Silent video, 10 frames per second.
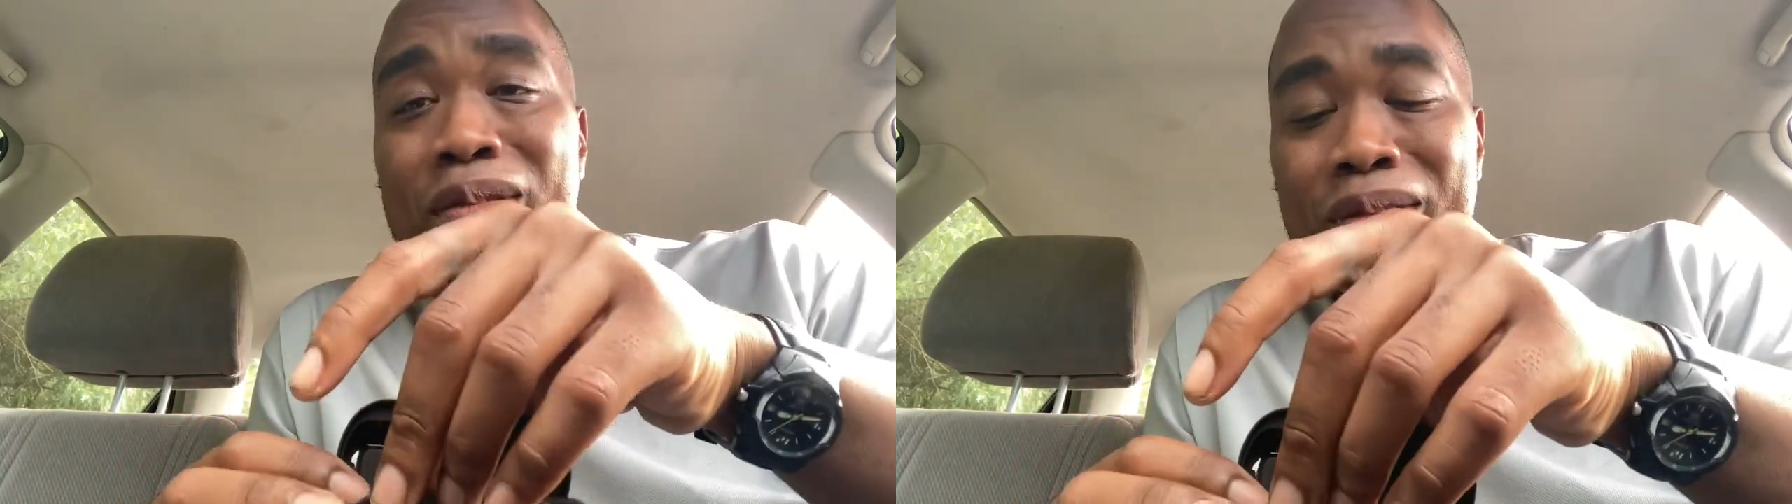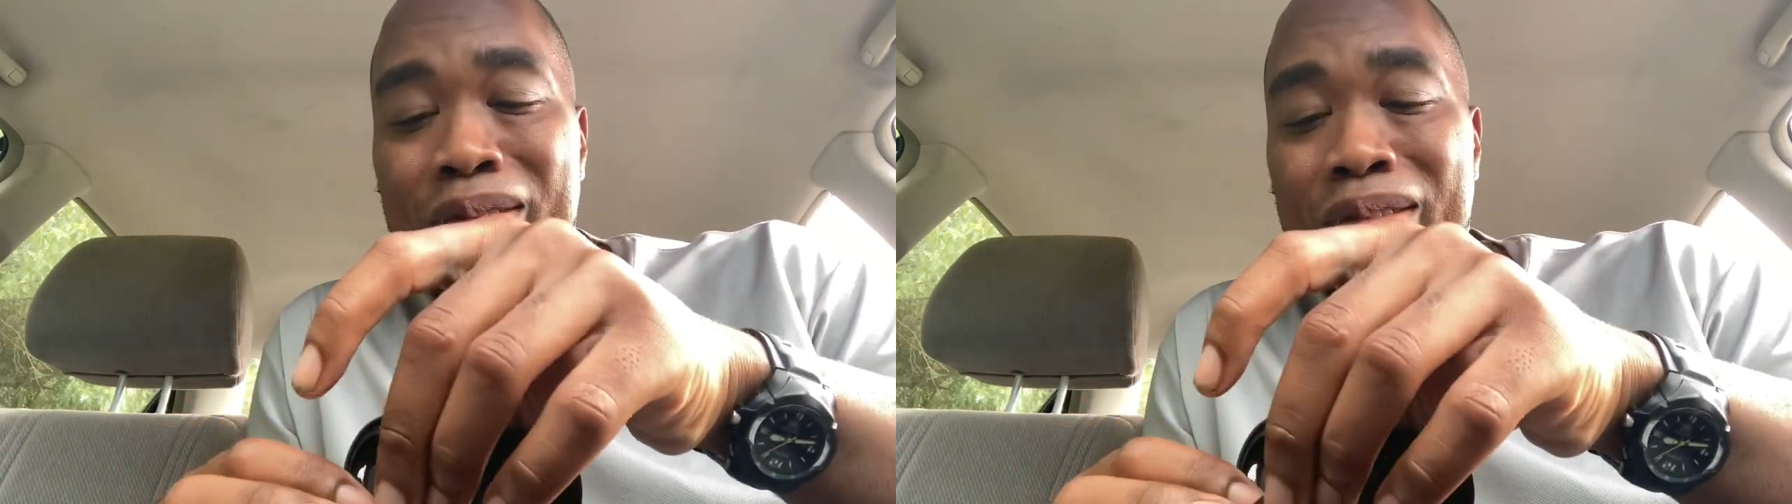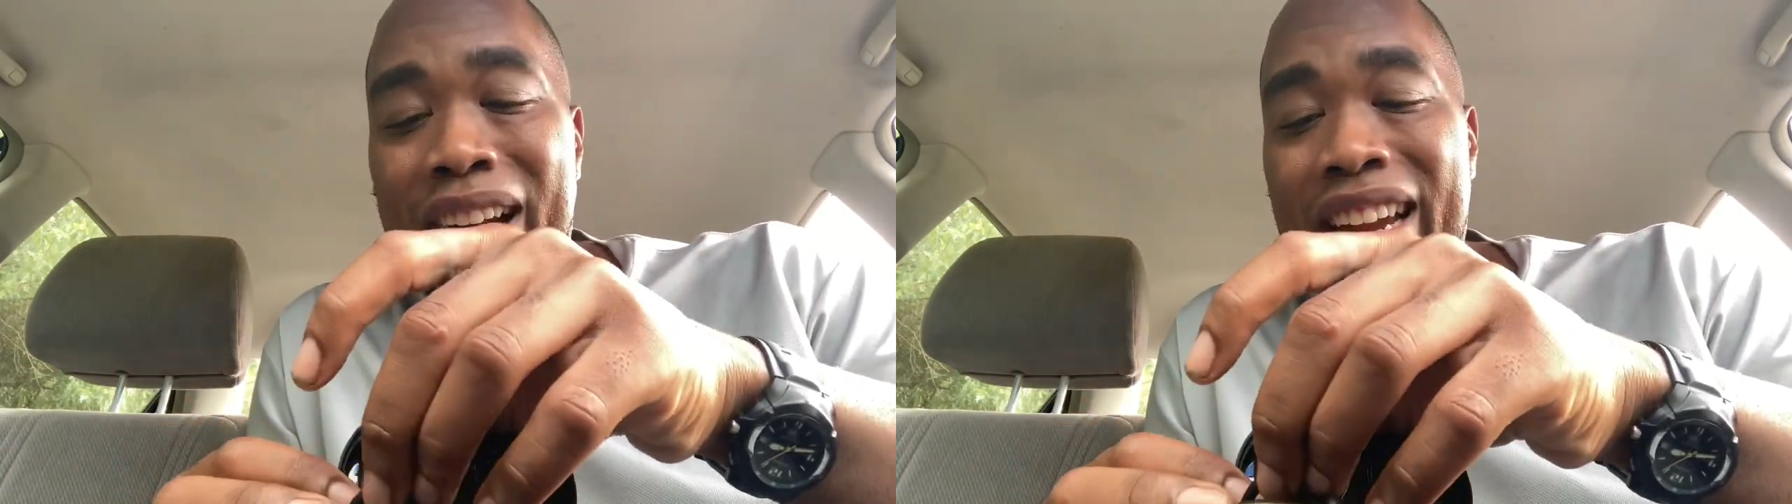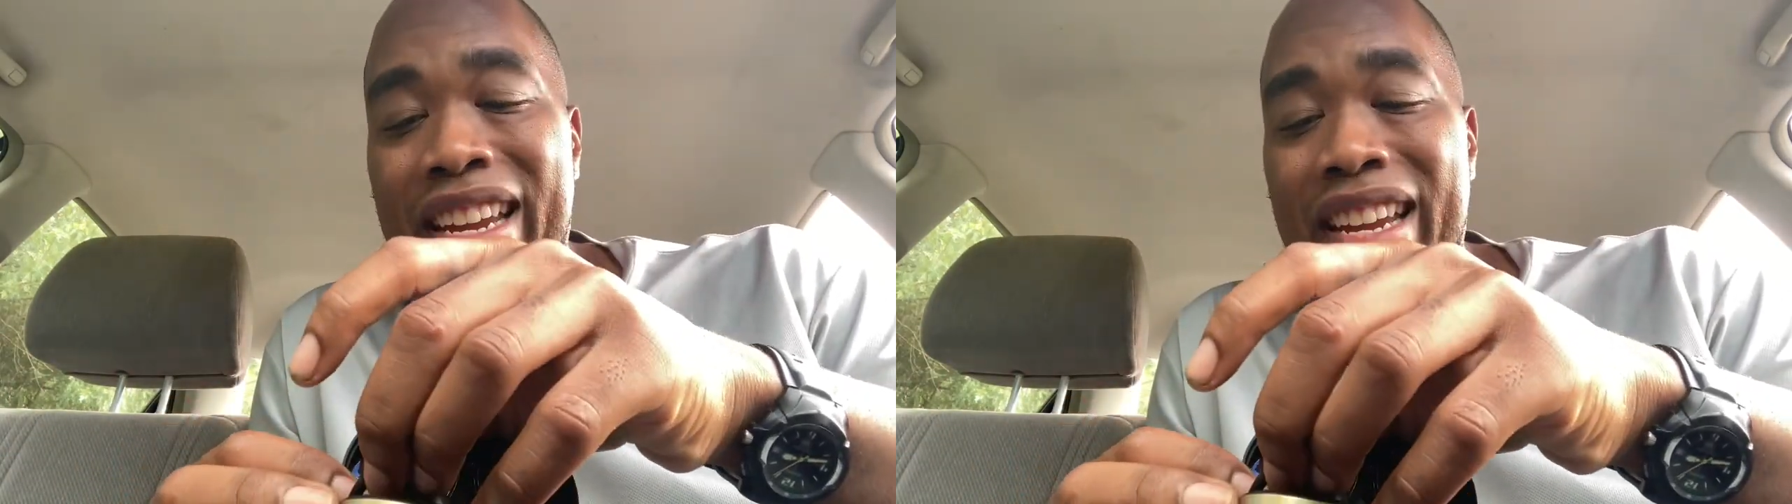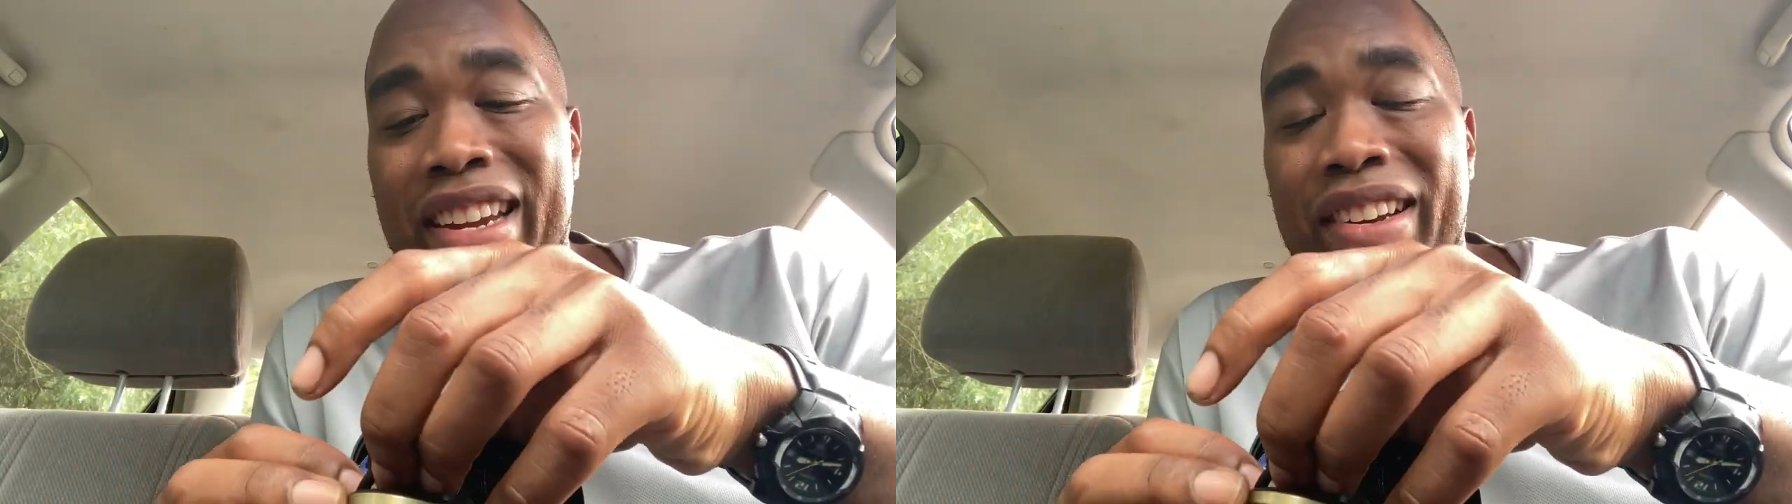right
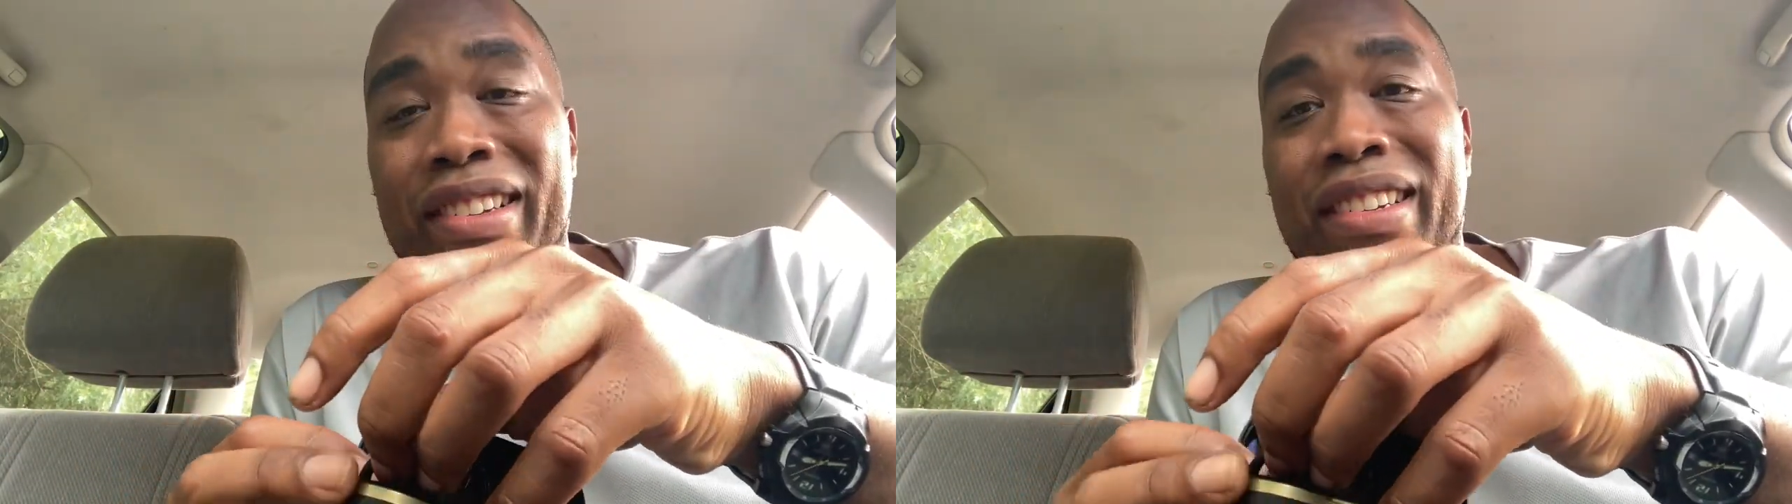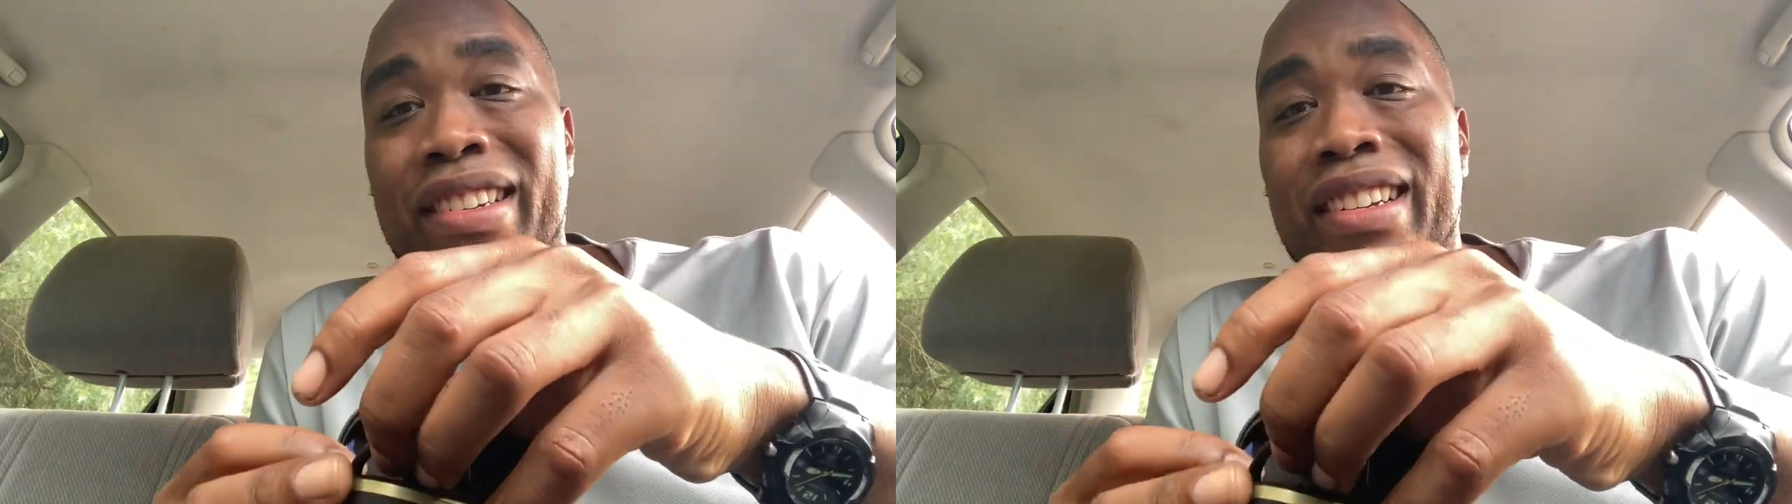here